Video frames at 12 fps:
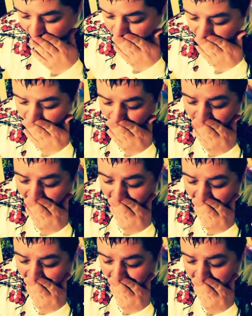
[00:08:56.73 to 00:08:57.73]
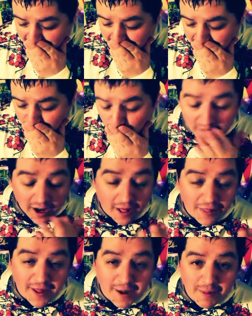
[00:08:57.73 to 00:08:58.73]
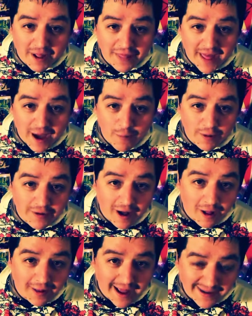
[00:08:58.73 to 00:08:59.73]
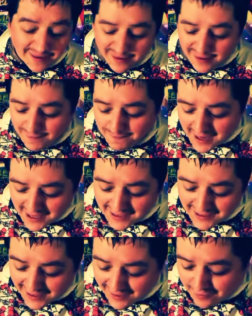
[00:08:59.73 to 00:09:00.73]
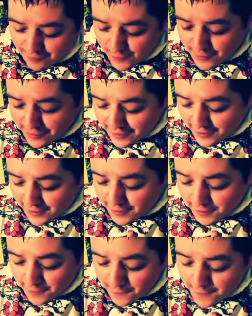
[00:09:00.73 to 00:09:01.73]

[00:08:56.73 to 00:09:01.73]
So what do y'all think about that? Would y'all like to see Becky Lynch with no